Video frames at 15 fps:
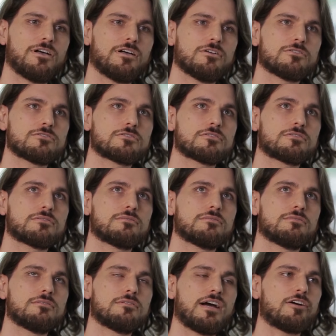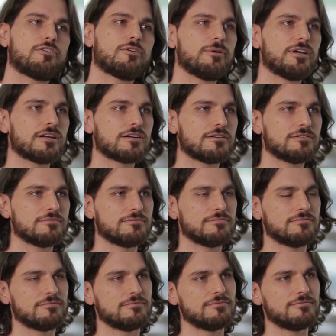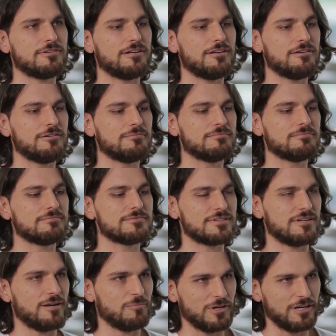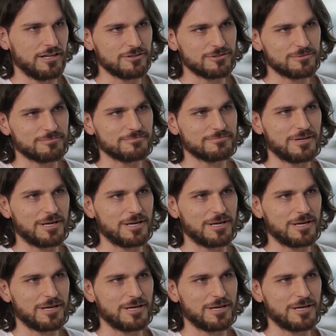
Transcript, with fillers: else? Arabic. Um, Salaam alaikum,